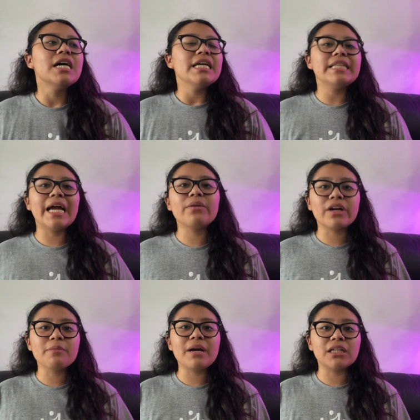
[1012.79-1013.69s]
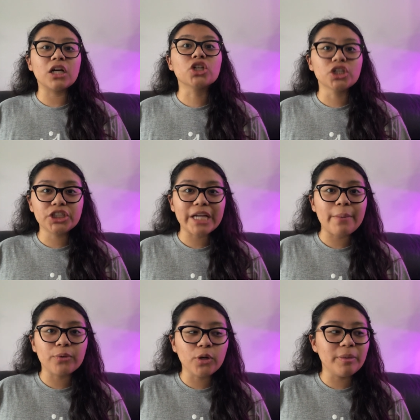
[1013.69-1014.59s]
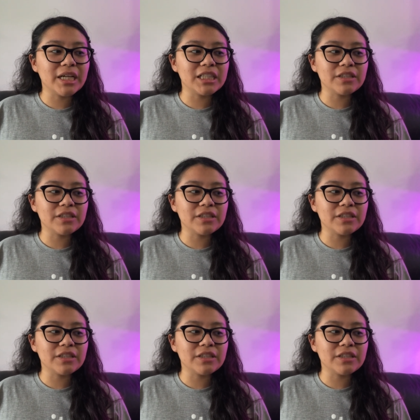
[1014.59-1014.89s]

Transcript: they recommend a good shampoo because